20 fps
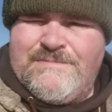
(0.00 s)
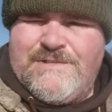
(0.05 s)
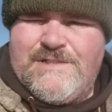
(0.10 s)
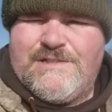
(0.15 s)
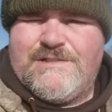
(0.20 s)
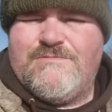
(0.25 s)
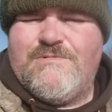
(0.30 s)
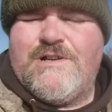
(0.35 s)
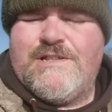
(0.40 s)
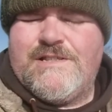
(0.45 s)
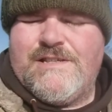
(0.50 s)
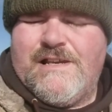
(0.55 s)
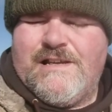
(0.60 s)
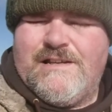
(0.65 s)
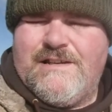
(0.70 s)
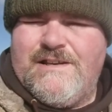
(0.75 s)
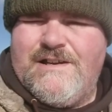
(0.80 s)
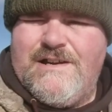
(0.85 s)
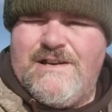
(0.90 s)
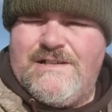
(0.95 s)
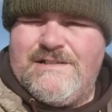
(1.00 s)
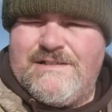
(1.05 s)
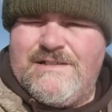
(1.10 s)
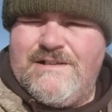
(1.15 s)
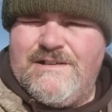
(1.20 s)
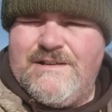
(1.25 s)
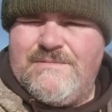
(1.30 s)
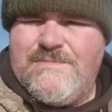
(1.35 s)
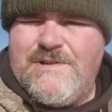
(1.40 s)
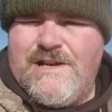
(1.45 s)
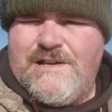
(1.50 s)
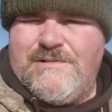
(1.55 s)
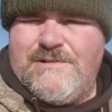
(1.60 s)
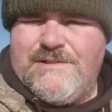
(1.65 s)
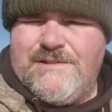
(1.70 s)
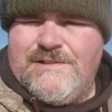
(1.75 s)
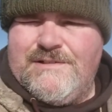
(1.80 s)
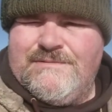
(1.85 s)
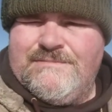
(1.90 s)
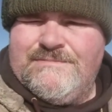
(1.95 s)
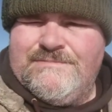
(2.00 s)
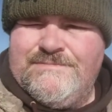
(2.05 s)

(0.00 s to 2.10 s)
Just one second, guys, and I'll get back with you.